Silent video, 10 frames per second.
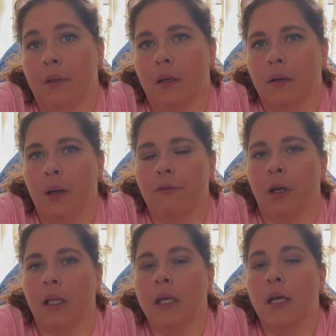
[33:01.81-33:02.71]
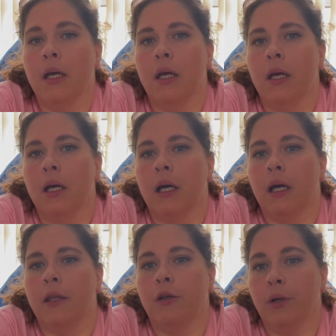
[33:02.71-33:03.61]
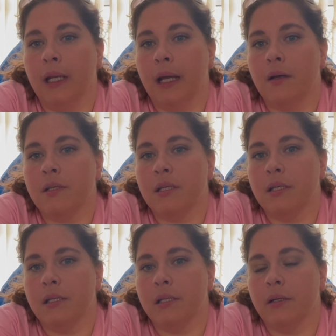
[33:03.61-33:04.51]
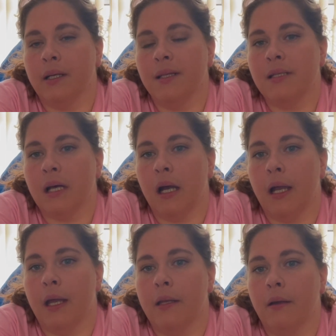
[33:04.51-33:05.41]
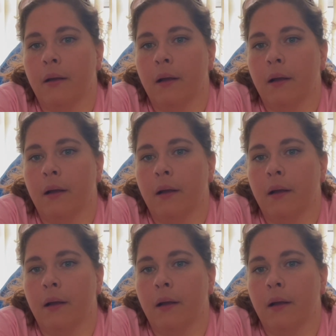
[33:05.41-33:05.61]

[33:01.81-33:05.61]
Quite frankly, the greenhouse is still inside.